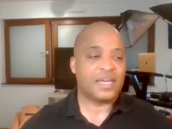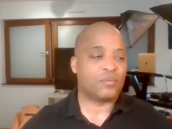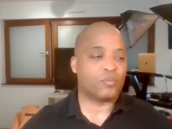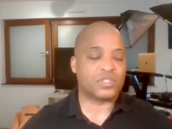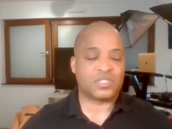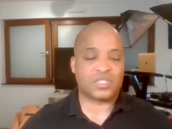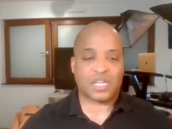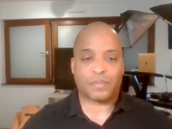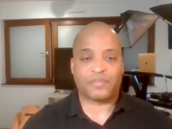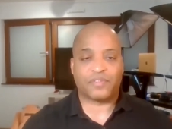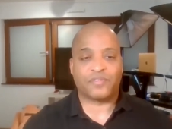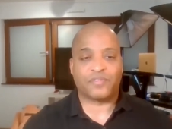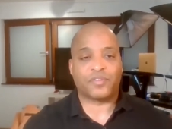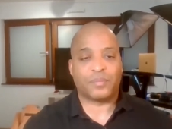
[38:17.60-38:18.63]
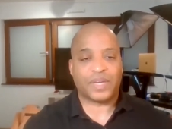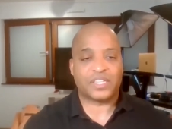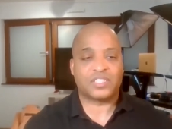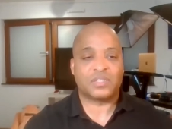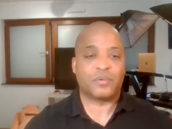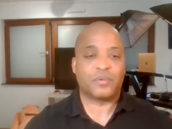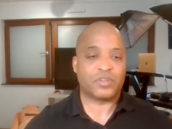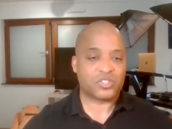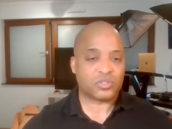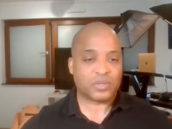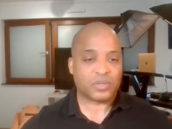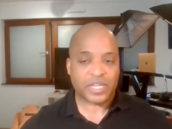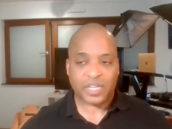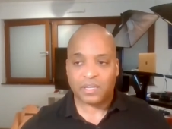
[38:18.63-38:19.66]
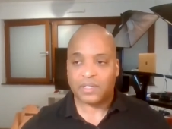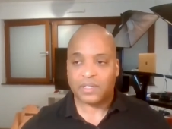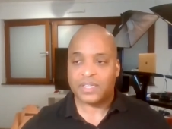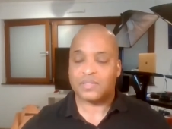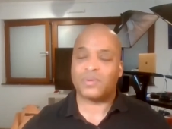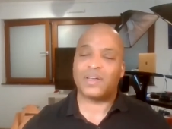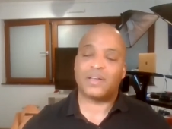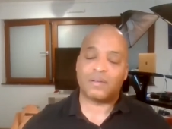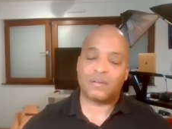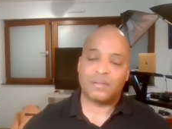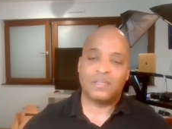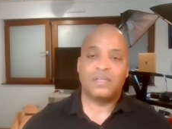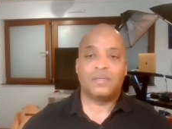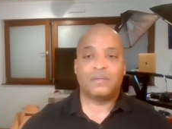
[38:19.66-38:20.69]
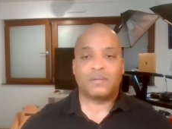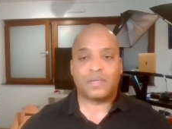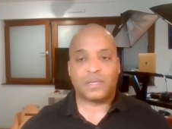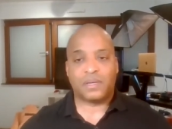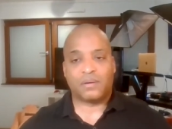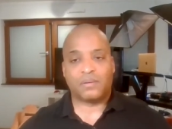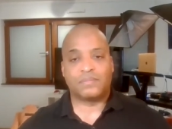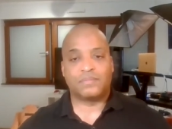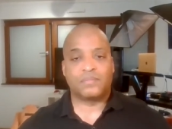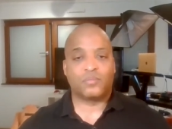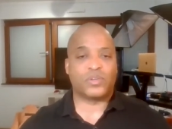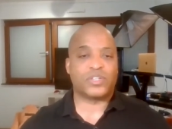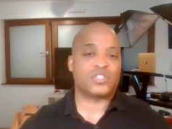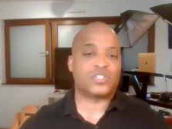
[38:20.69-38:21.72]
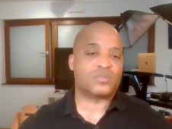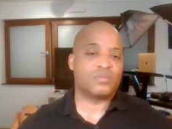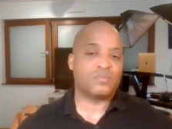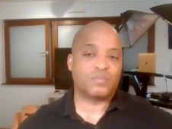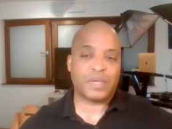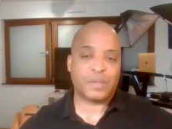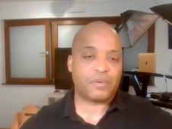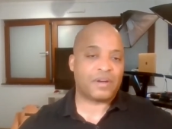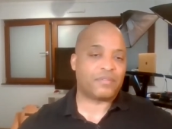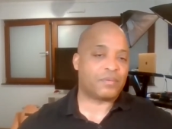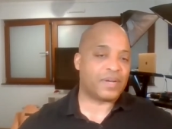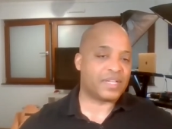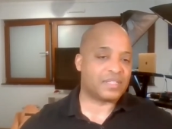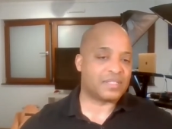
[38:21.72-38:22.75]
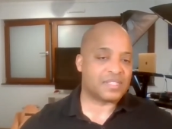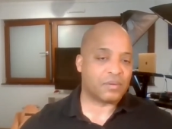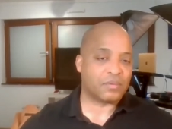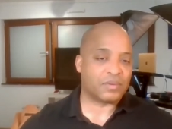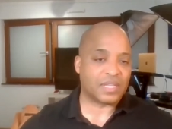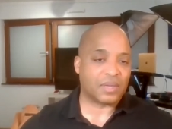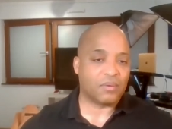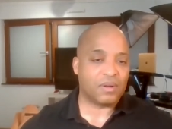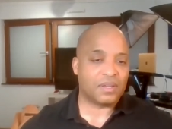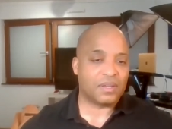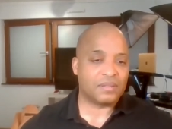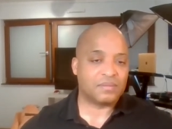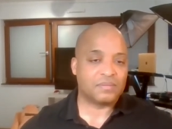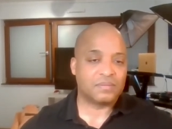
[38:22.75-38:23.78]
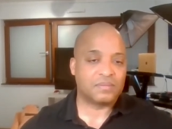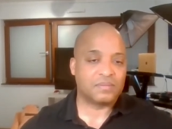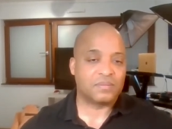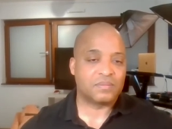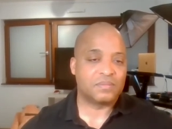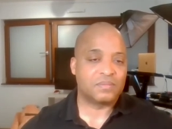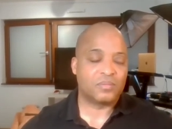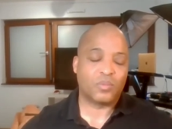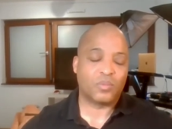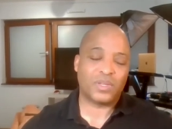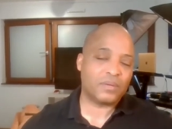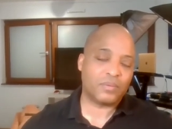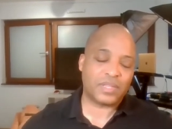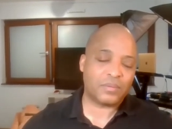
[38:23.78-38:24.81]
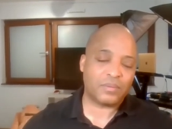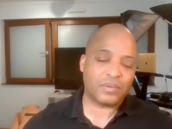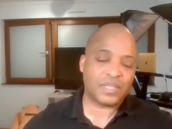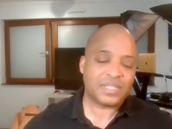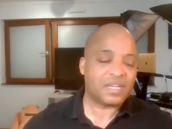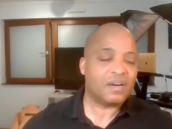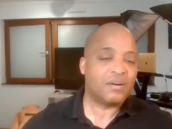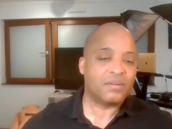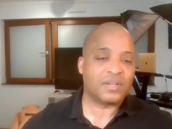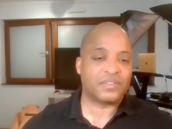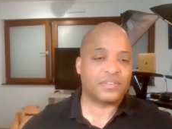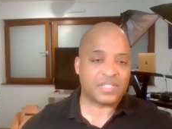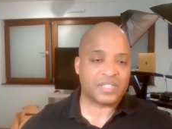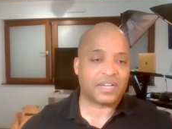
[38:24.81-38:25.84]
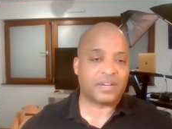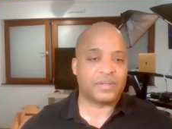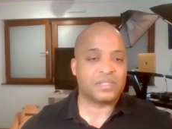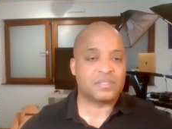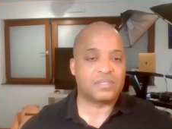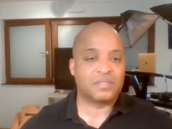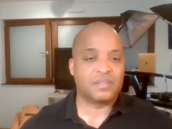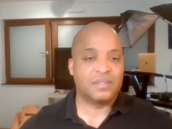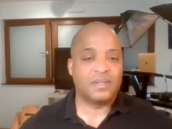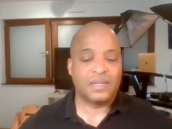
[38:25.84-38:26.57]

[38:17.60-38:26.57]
and which hmm. type of information. But what you'll hear is, well, you know, we just, people have a right to say what they want. Well, they, well, they really don't if they're terrorists.